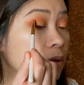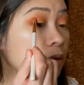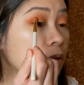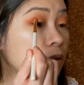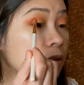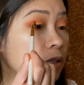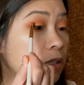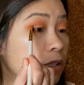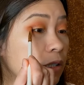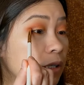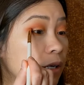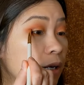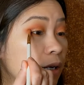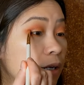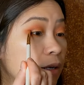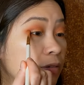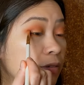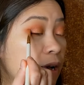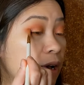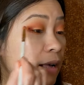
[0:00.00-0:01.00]
To just kind
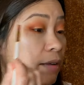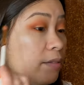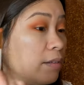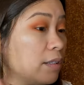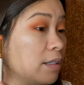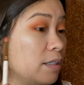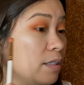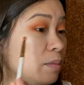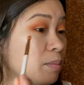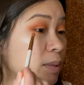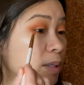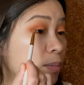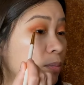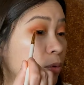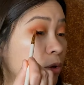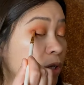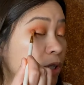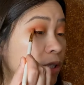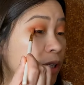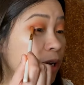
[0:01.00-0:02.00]
of have a little bit
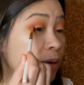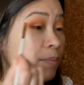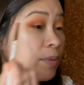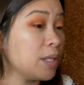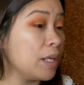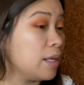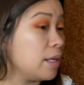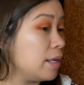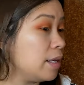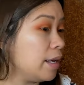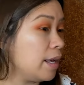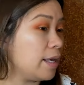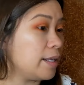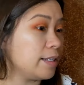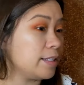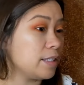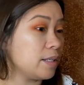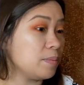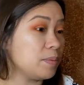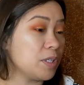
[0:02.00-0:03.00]
more depth, and
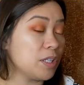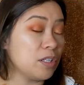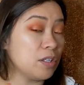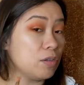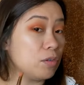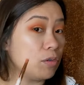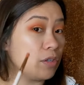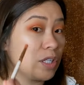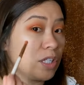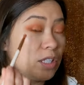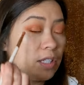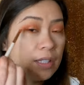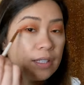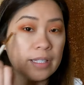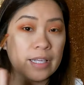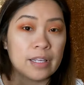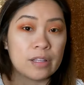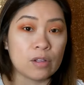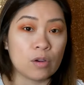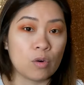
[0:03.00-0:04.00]
it's up to you. You could just
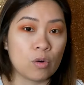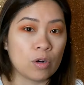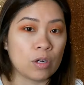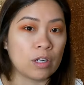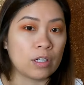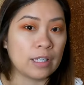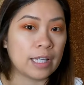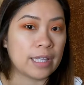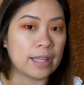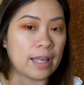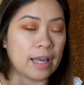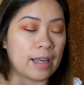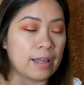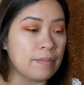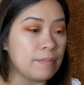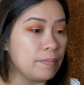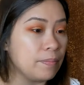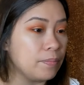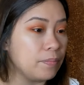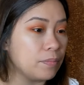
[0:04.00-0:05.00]
stay in the corner like
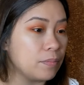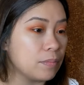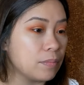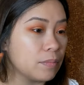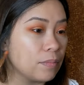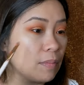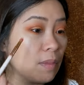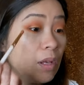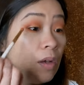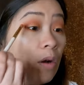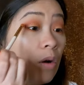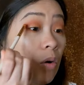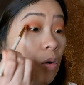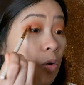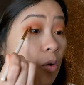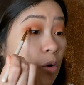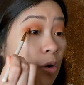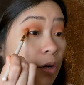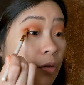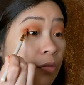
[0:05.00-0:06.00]
that,
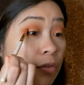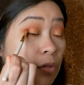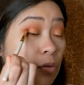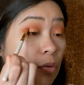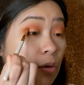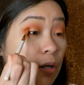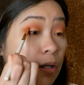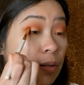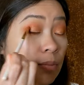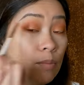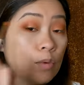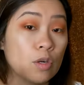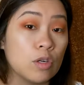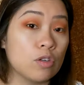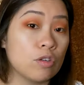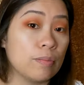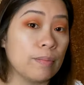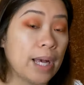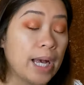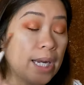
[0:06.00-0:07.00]
or if you want it more
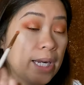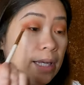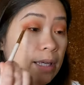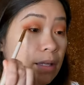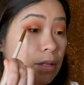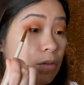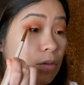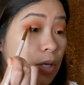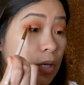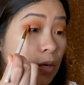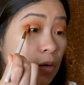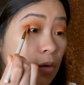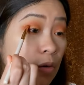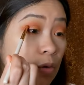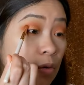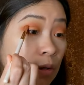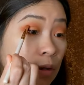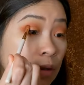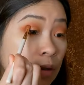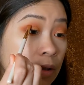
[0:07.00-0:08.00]
dramatic, you can
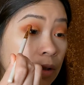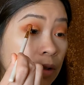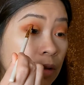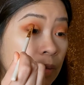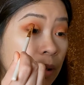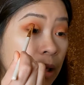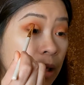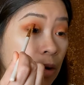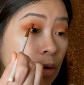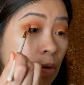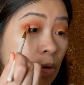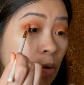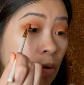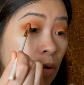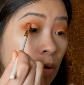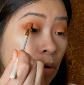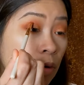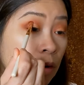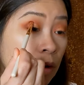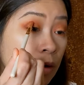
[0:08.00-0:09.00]
go a little bit
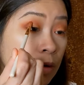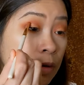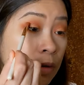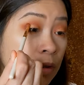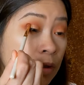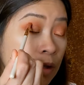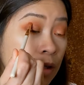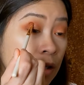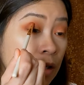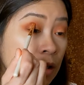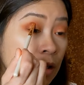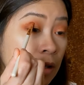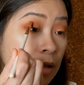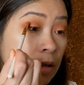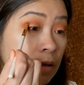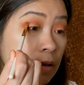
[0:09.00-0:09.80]
closer.